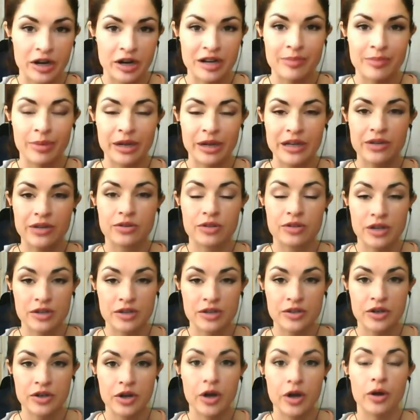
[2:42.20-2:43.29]
for anybody who
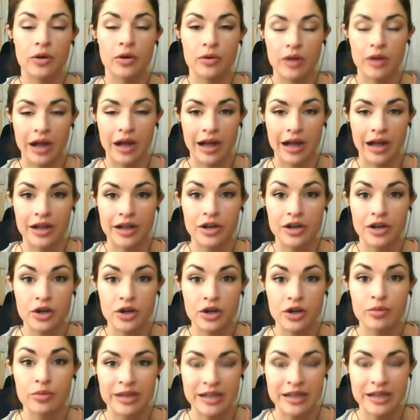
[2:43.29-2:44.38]
doesn't know, uh,
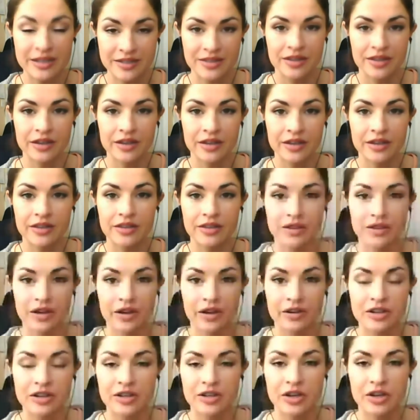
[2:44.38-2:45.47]
Nubits, the the
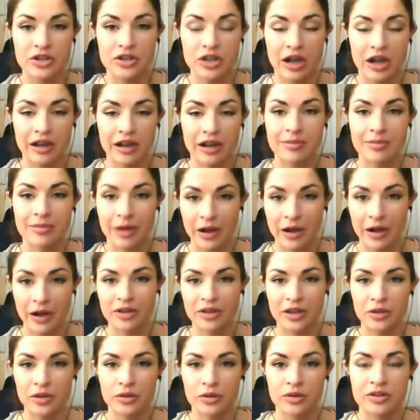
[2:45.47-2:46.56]
currency you're talking about
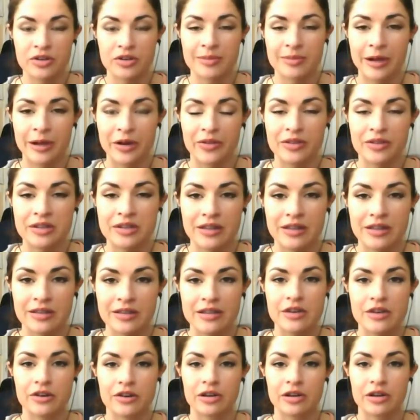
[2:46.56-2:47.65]
that you learned about on the Daily
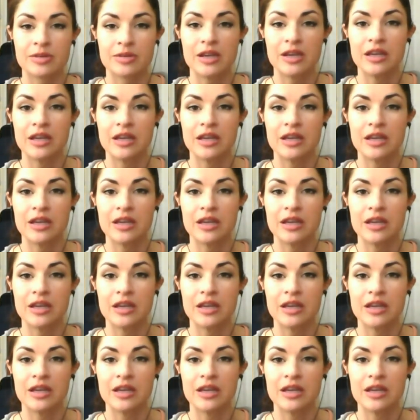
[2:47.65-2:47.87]
Decrypt,